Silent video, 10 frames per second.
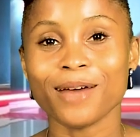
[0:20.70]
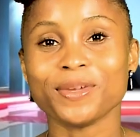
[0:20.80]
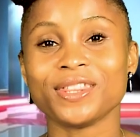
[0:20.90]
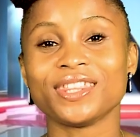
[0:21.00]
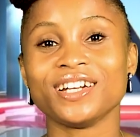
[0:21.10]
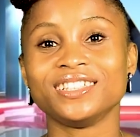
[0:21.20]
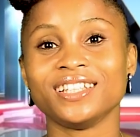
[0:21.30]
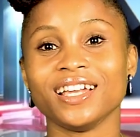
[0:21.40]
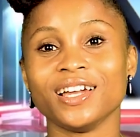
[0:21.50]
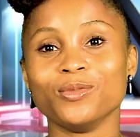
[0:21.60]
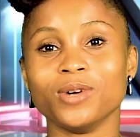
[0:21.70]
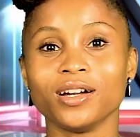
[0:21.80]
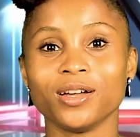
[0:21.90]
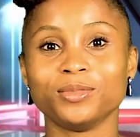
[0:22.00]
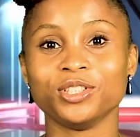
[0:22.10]
Happy Thursday and
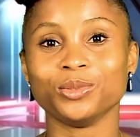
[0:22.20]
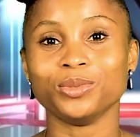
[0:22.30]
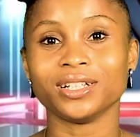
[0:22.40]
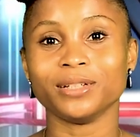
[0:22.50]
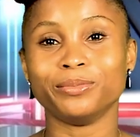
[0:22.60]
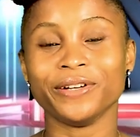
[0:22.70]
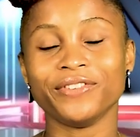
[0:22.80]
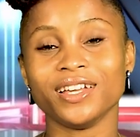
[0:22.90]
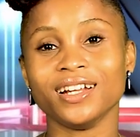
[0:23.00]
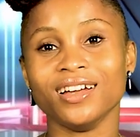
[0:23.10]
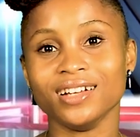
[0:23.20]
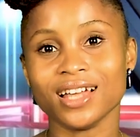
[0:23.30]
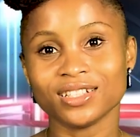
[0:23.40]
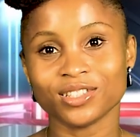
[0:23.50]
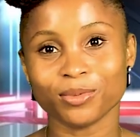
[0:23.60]
welcome to your weekly briefing on
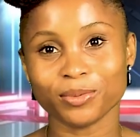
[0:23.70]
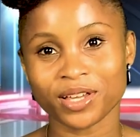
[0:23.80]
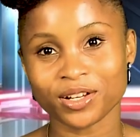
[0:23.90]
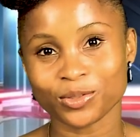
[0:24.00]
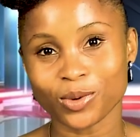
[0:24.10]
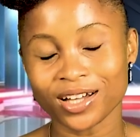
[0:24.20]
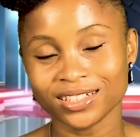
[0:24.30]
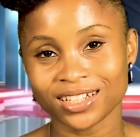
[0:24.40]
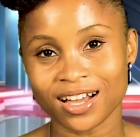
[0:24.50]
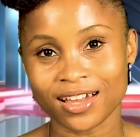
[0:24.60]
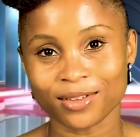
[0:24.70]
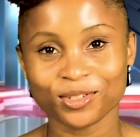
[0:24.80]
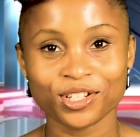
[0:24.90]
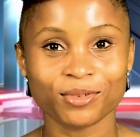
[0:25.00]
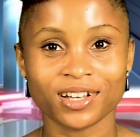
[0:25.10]
SWBN News Watch. I am
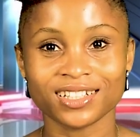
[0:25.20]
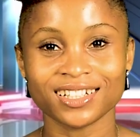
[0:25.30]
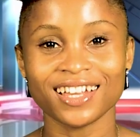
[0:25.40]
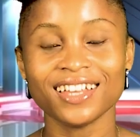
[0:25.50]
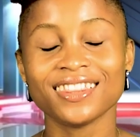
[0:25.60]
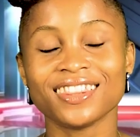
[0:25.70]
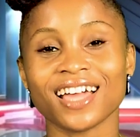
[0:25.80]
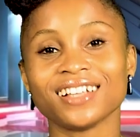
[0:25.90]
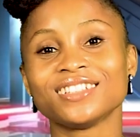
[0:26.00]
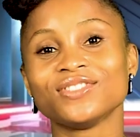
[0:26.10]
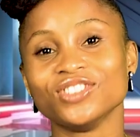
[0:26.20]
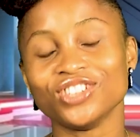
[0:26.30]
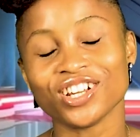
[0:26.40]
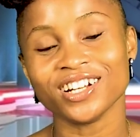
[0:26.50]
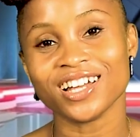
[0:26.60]
Chimela Chike. Thanks for
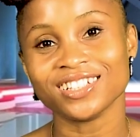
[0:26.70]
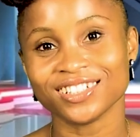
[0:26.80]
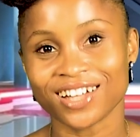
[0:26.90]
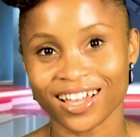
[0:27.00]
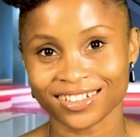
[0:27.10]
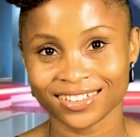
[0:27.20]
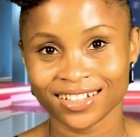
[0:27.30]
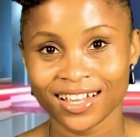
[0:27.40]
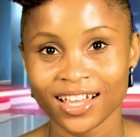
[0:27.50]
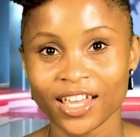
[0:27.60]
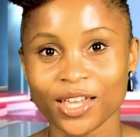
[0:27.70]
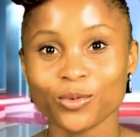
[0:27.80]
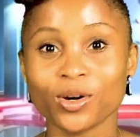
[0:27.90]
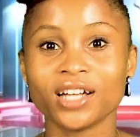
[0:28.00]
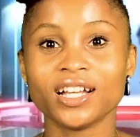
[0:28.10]
joining us tonight.
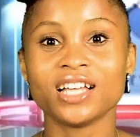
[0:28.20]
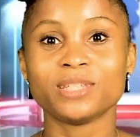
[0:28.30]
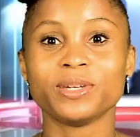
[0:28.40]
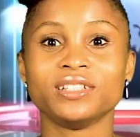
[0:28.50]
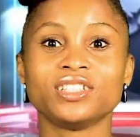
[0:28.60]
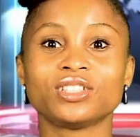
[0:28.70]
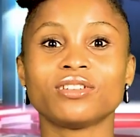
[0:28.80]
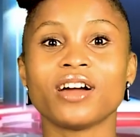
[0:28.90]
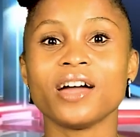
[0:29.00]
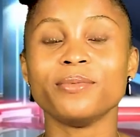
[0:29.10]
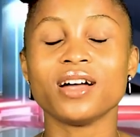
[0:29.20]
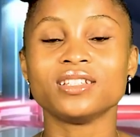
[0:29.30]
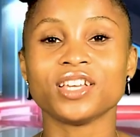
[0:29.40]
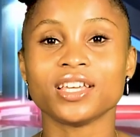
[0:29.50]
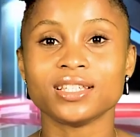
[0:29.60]
In what has been described
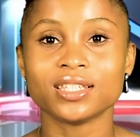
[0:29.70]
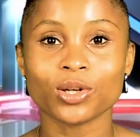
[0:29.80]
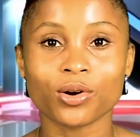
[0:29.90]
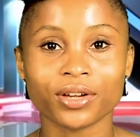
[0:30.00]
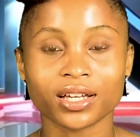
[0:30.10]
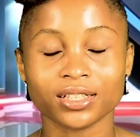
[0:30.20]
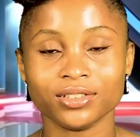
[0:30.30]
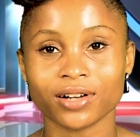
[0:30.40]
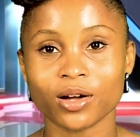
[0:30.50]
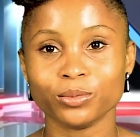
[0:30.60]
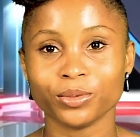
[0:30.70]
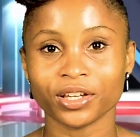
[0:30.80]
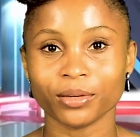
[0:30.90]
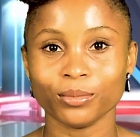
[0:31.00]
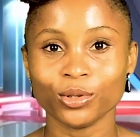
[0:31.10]
as a historic and
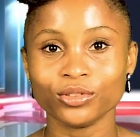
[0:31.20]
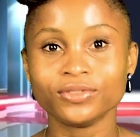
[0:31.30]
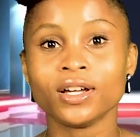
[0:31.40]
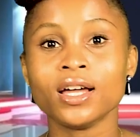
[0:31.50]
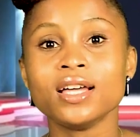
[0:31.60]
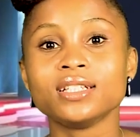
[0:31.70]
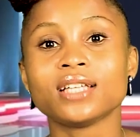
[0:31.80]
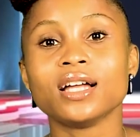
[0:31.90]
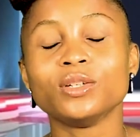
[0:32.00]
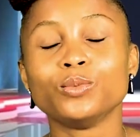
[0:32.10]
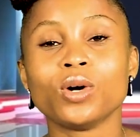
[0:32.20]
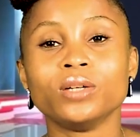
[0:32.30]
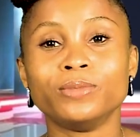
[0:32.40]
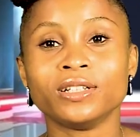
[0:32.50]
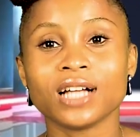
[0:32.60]
groundbreaking move, Standard
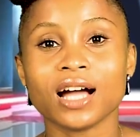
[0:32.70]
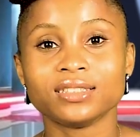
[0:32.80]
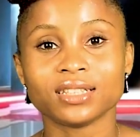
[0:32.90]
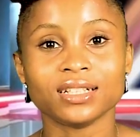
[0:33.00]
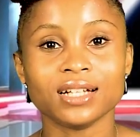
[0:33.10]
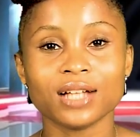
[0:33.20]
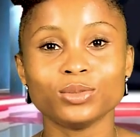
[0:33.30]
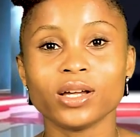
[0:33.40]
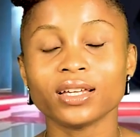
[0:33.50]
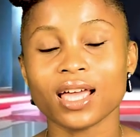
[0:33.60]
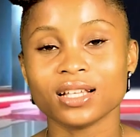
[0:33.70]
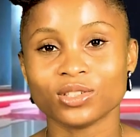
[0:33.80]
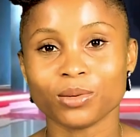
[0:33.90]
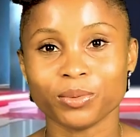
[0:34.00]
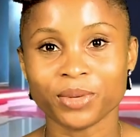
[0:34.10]
Word Broadcasting Network,
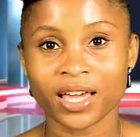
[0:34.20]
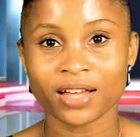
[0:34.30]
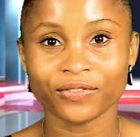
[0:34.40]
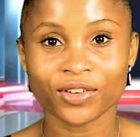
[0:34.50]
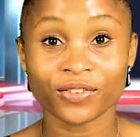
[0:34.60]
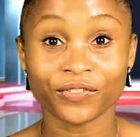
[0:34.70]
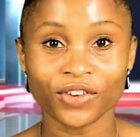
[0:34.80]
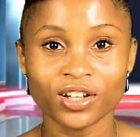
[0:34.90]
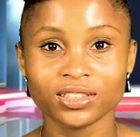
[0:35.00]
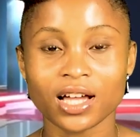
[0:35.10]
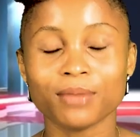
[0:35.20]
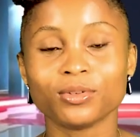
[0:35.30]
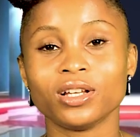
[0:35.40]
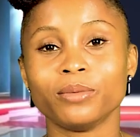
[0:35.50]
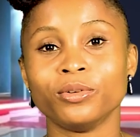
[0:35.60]
SWBN, for the first time
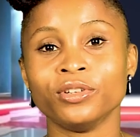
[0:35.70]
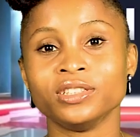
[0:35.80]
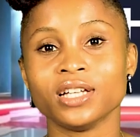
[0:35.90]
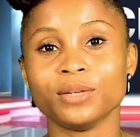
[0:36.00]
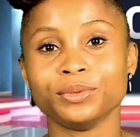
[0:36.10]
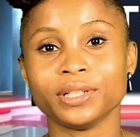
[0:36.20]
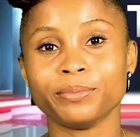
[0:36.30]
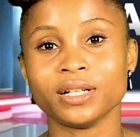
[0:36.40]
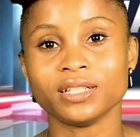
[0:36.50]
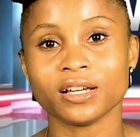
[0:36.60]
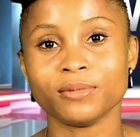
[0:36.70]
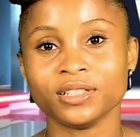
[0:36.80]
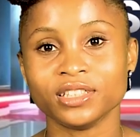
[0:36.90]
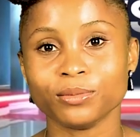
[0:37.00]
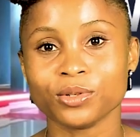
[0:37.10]
collaborated with
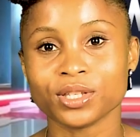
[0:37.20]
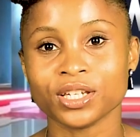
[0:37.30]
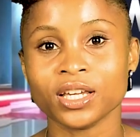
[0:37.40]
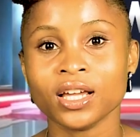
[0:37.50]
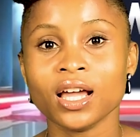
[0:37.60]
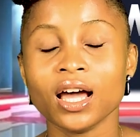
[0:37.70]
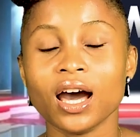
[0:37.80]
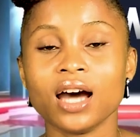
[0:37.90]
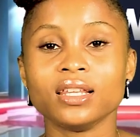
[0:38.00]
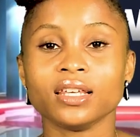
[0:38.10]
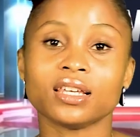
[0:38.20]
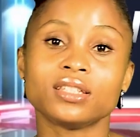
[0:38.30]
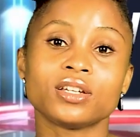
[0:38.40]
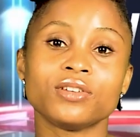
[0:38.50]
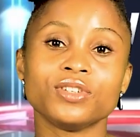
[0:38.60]
Abasiama Timothy and the
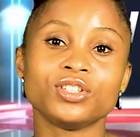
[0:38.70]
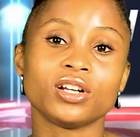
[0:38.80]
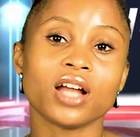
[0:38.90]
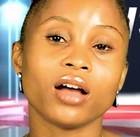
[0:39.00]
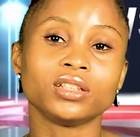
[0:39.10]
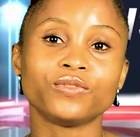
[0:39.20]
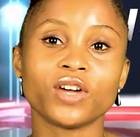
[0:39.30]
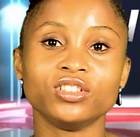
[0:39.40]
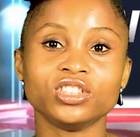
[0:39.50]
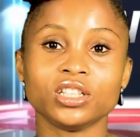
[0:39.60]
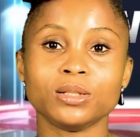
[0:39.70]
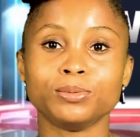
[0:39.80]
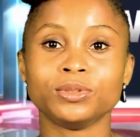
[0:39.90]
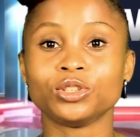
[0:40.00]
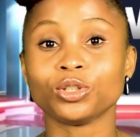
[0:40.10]
Eastern Region House
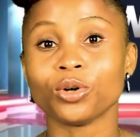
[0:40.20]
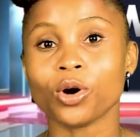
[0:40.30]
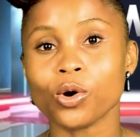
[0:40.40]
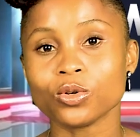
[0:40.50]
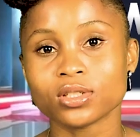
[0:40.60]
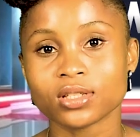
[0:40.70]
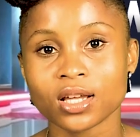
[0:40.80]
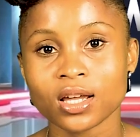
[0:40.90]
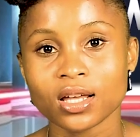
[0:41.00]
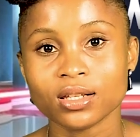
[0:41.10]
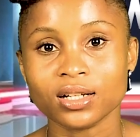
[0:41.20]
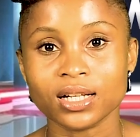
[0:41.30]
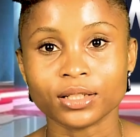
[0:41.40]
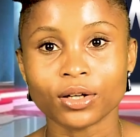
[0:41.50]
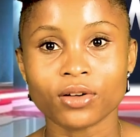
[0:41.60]
Fellowships to host the
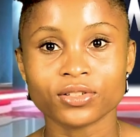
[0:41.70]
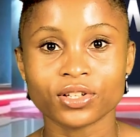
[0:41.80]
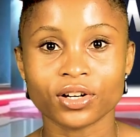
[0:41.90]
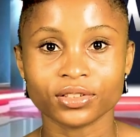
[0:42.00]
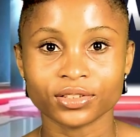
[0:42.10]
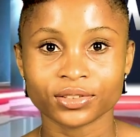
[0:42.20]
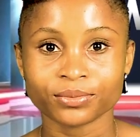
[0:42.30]
lead concert.